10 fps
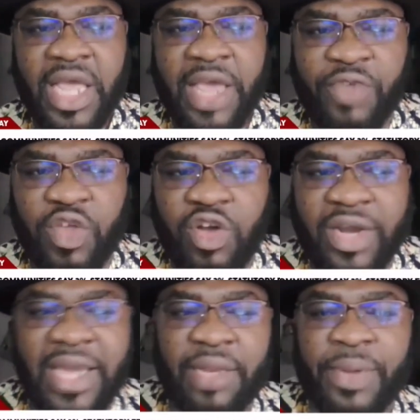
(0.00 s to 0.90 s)
If you
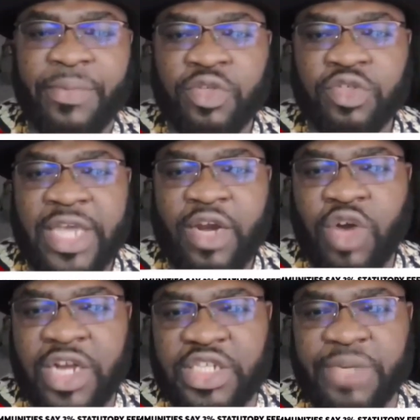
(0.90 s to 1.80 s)
don't get the people to take
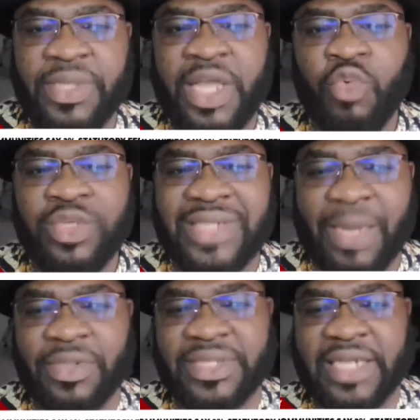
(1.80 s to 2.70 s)
ownership, they will
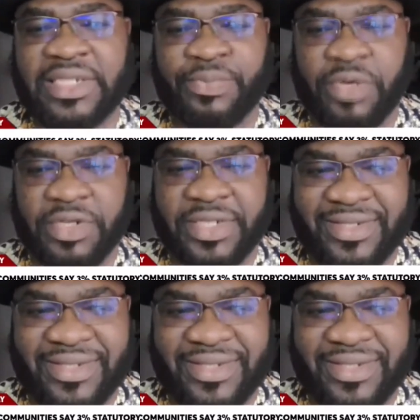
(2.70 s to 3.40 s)
sabotage the process.